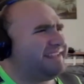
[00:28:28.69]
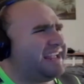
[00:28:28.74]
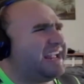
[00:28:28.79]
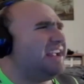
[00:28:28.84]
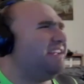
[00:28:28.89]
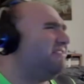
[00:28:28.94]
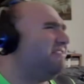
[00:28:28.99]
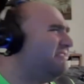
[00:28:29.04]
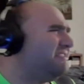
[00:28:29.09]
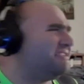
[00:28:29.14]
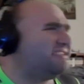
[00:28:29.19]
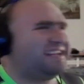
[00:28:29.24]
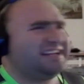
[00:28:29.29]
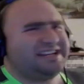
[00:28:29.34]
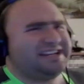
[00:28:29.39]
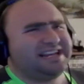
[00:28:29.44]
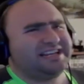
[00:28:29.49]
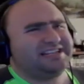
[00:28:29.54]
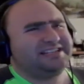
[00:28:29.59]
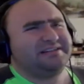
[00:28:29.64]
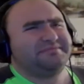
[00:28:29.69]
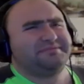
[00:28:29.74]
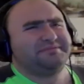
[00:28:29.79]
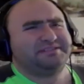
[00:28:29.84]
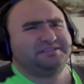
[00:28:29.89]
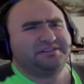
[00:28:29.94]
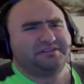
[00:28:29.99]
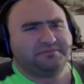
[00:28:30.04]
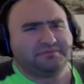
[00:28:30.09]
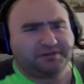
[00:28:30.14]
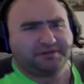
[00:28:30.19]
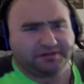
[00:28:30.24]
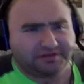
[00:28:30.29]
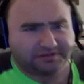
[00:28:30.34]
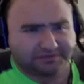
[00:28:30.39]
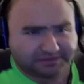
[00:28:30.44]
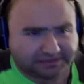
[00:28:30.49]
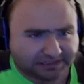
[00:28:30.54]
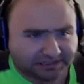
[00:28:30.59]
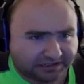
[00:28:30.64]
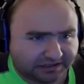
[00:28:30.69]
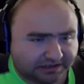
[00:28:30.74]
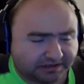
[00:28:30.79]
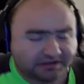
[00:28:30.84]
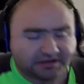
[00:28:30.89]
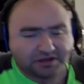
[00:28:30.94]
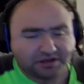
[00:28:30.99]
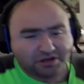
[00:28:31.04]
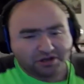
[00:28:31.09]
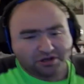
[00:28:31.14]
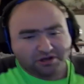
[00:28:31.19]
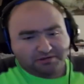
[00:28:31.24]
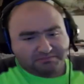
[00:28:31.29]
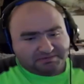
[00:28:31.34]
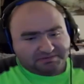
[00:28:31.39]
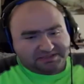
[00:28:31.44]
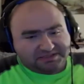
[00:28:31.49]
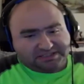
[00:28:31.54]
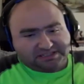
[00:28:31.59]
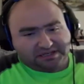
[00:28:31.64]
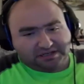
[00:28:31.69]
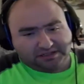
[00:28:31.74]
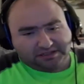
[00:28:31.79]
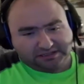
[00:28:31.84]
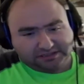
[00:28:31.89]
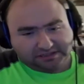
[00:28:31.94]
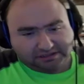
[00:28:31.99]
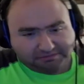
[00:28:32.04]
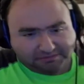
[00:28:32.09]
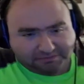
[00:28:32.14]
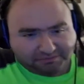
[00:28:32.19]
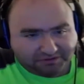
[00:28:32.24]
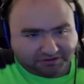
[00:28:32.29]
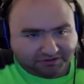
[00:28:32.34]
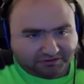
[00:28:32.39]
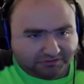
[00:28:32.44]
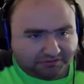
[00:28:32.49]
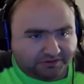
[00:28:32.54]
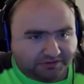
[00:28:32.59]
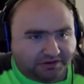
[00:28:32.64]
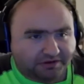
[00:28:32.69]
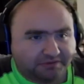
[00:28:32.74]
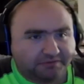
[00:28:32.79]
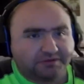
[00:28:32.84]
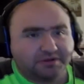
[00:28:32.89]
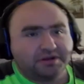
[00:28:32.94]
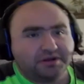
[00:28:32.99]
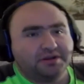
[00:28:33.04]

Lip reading: It looks like next episode we're gonna see that, but still, this is gonna be pretty cool though.